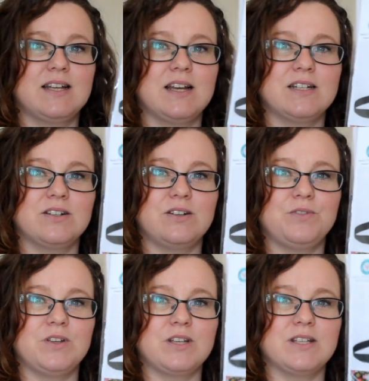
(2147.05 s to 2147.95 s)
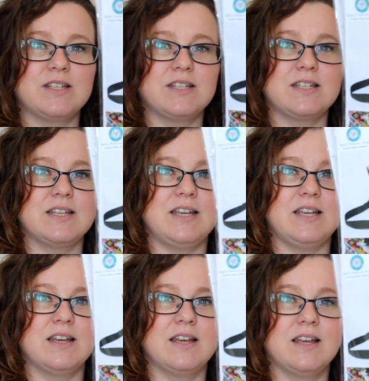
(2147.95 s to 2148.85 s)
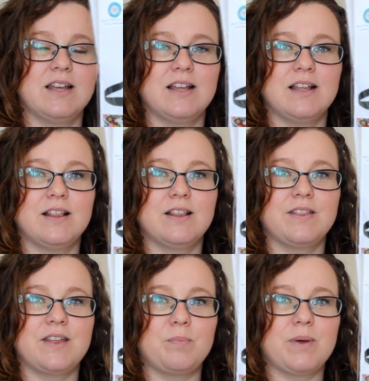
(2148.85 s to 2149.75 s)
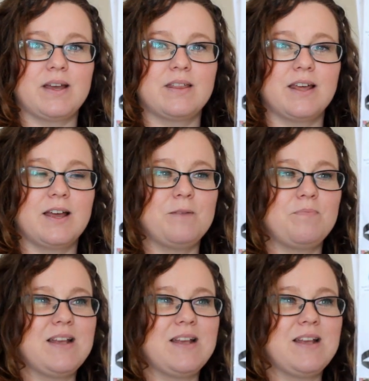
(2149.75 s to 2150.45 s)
I don't know if you can see that bag there.